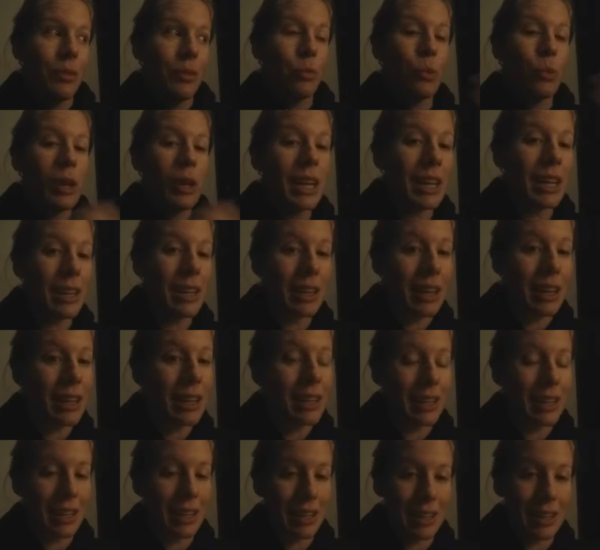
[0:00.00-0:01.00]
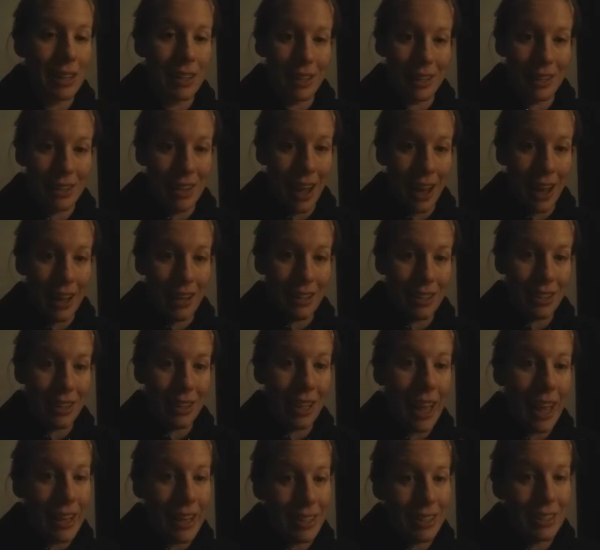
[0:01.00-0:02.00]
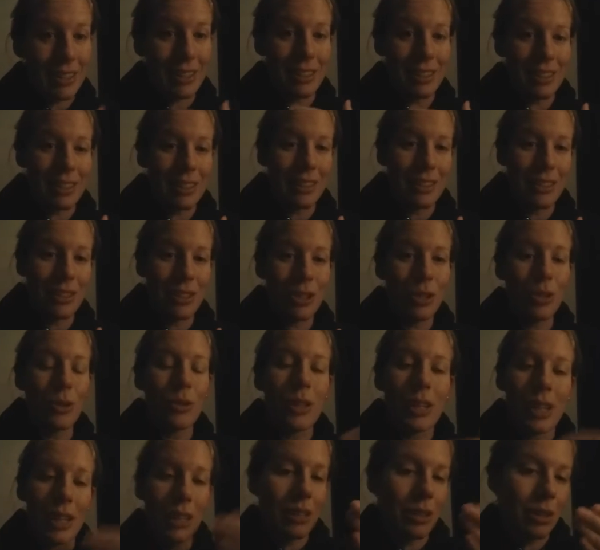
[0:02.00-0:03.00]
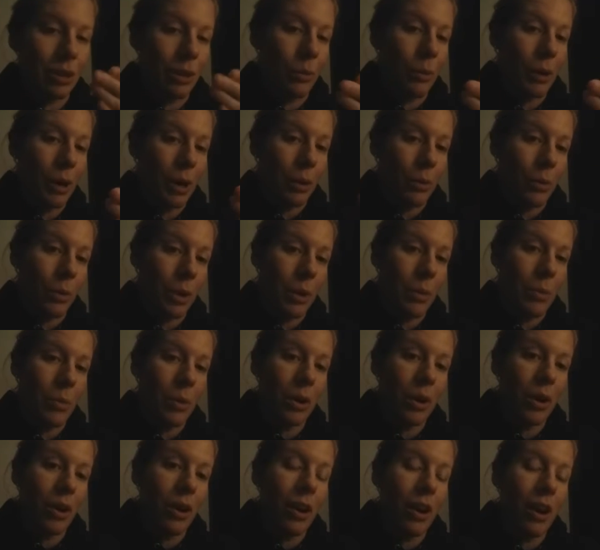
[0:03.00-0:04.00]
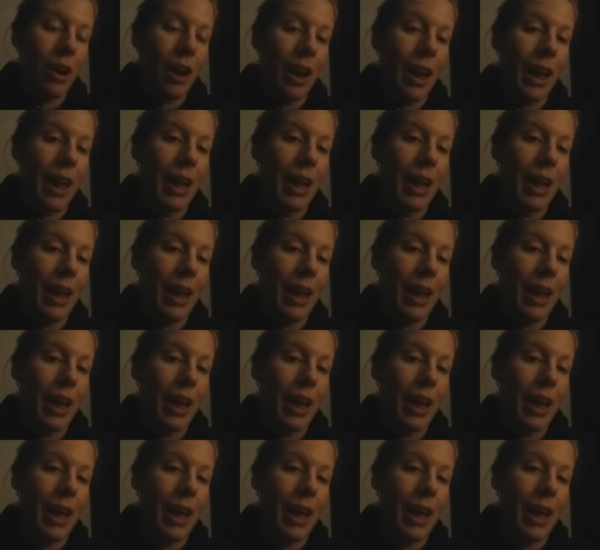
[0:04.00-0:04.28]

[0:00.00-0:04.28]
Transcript: we needed that lesson to get to where we were,